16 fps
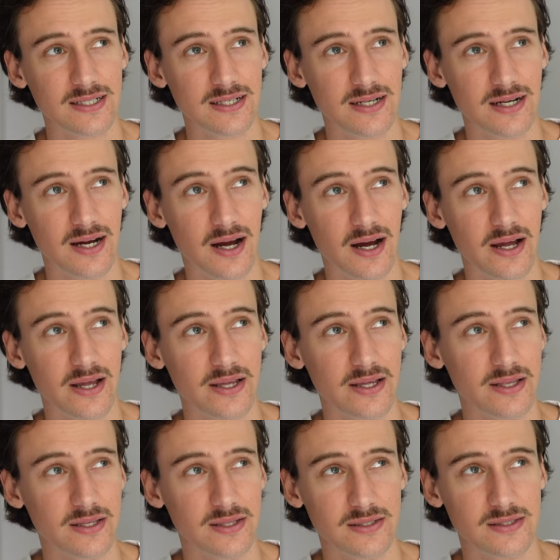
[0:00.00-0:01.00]
Uh,
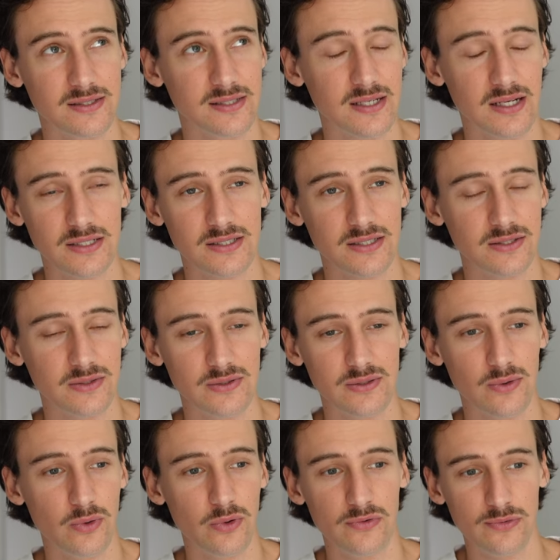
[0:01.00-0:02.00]
it is such an
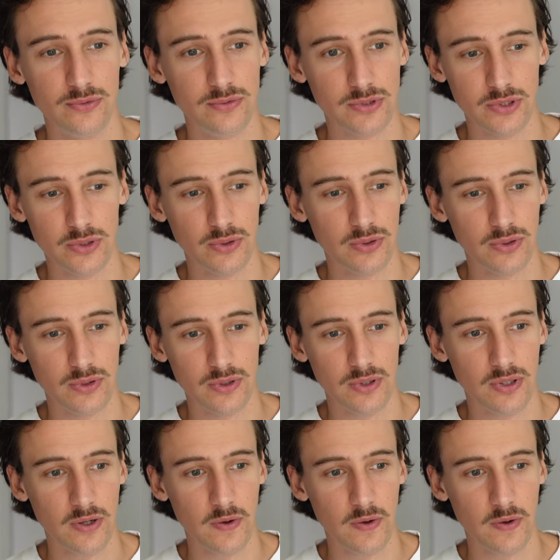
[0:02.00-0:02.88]
awful chore,